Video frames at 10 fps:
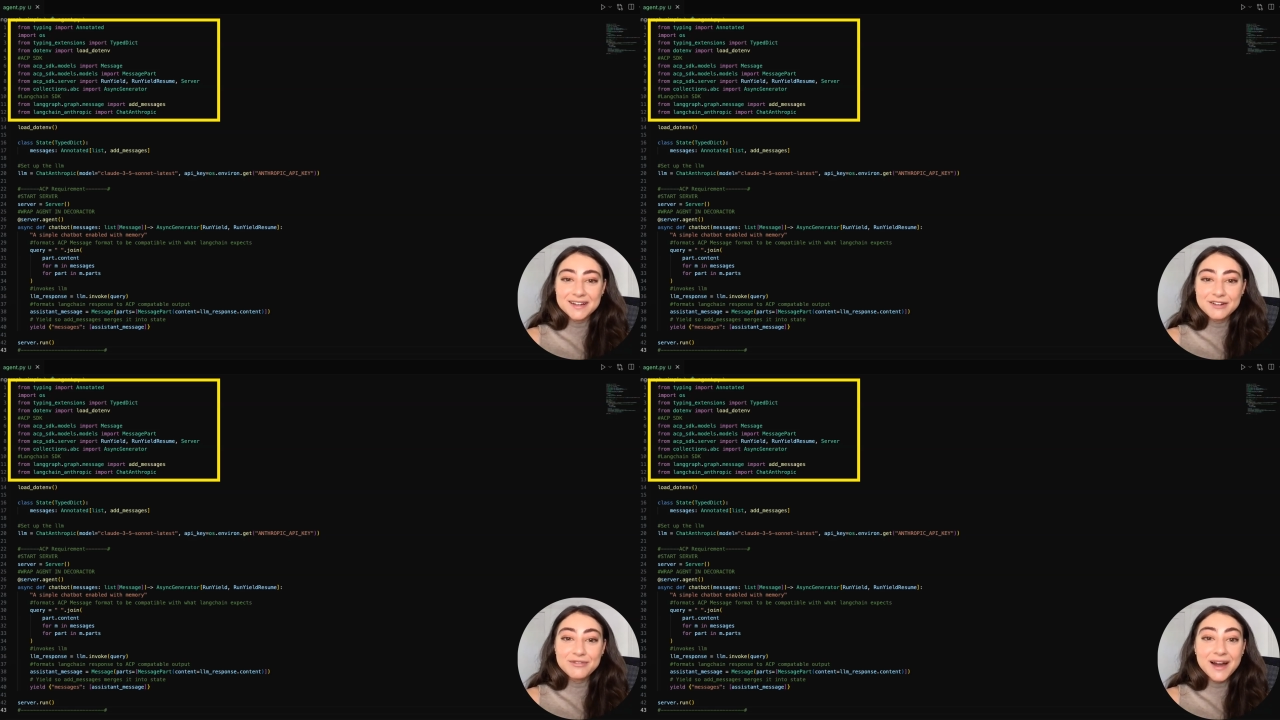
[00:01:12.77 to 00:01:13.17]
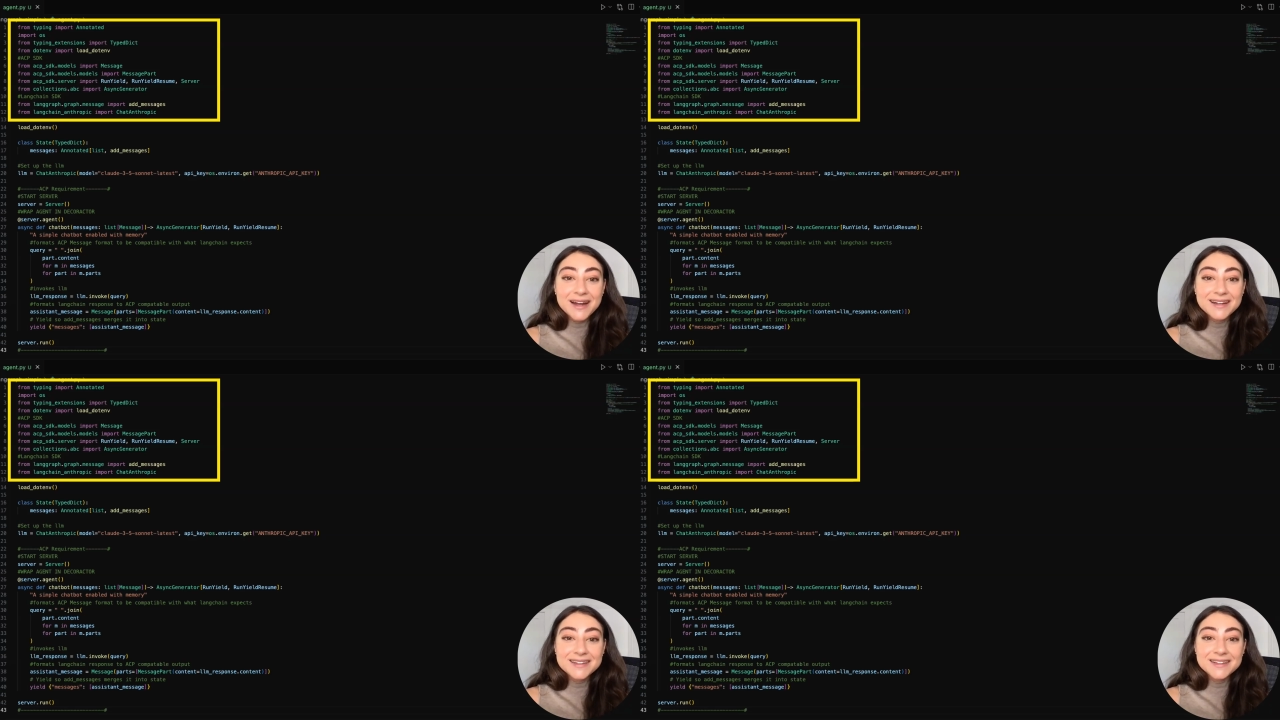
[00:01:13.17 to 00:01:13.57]

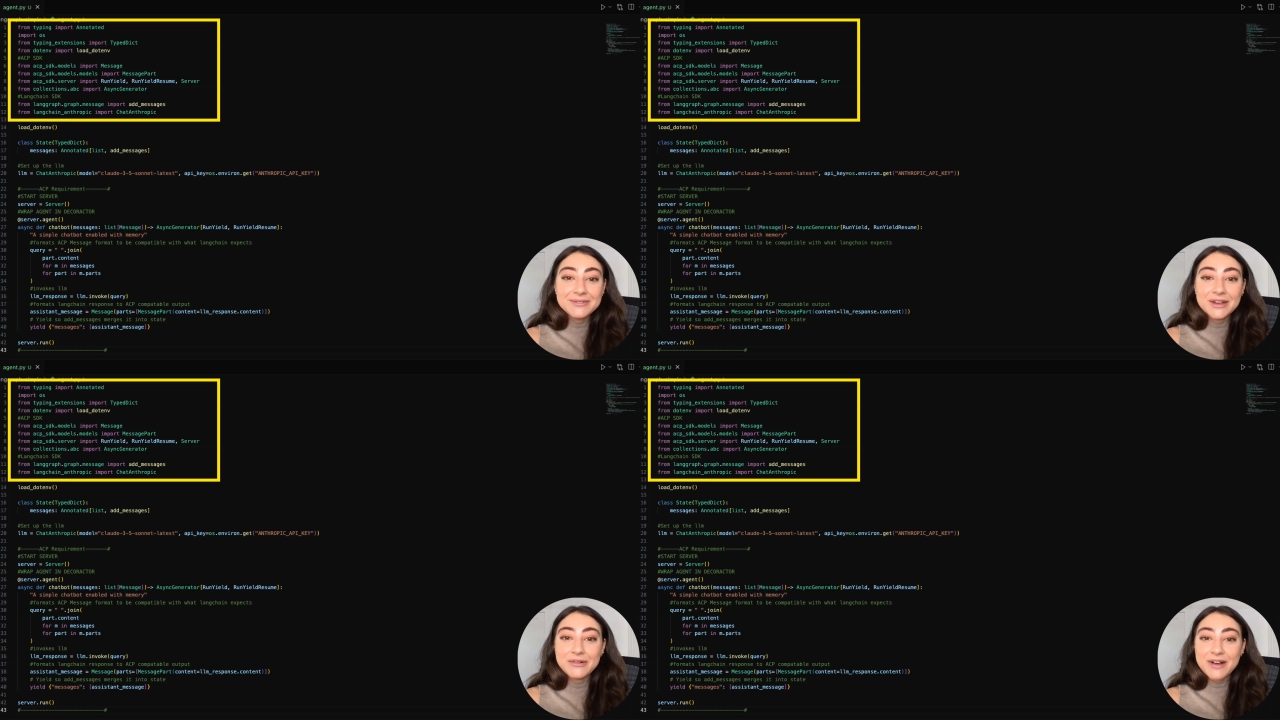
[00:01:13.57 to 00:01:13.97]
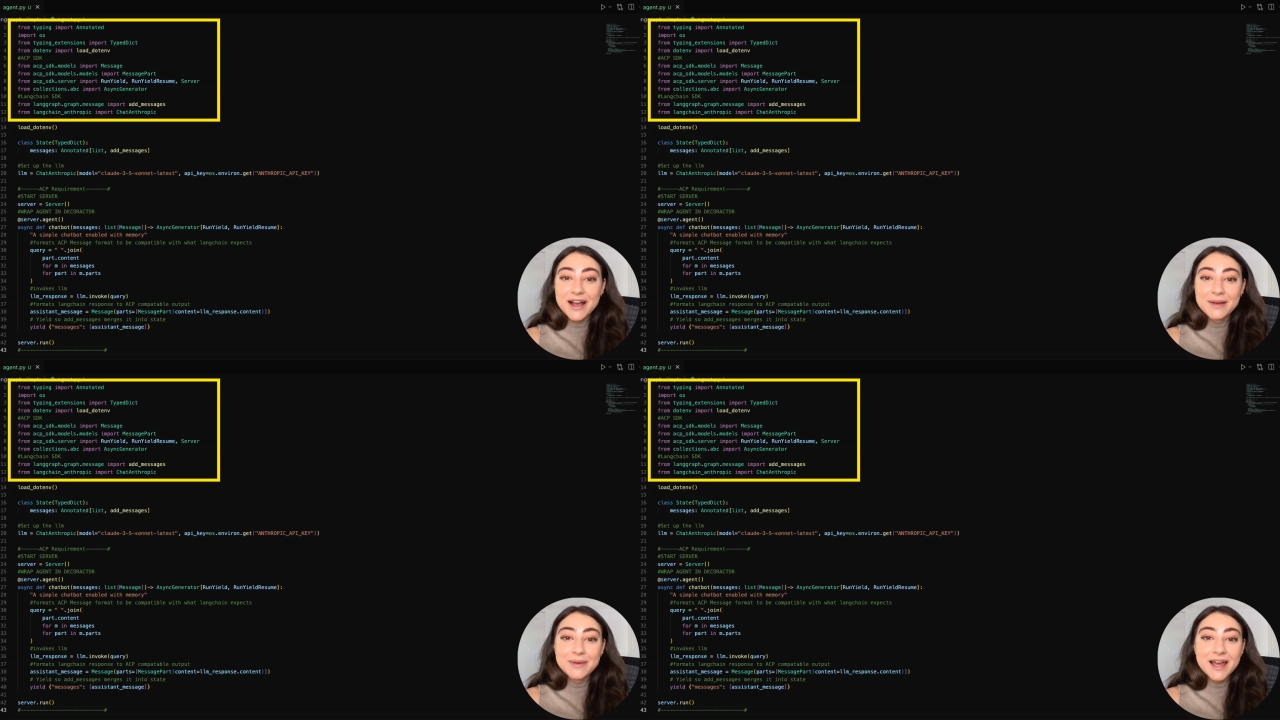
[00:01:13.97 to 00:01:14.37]
Finally, we
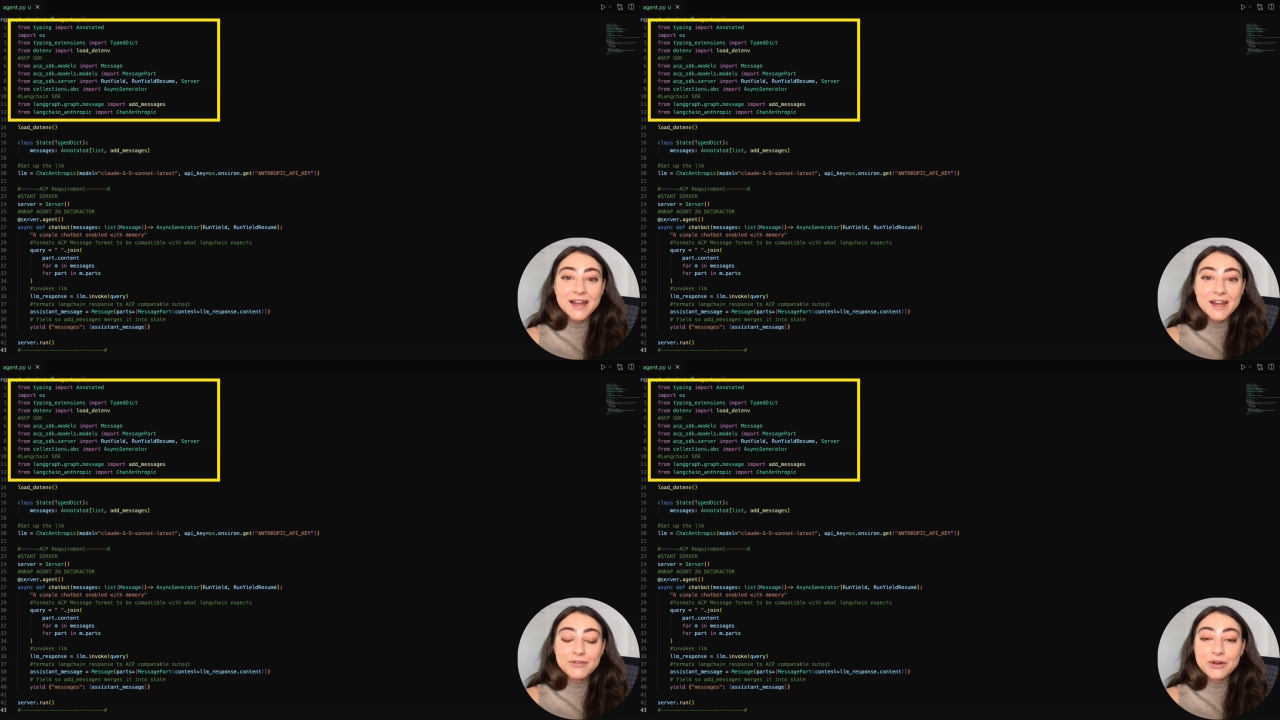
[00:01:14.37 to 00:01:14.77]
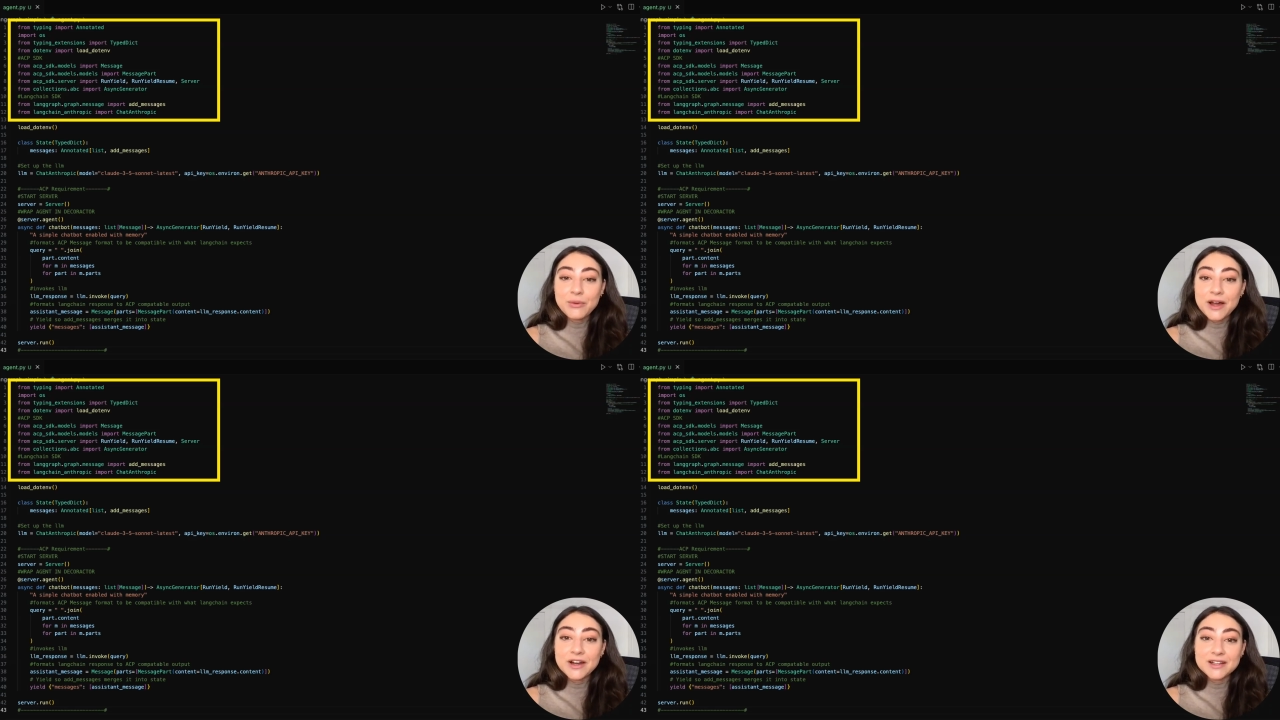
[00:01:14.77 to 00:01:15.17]
grab any required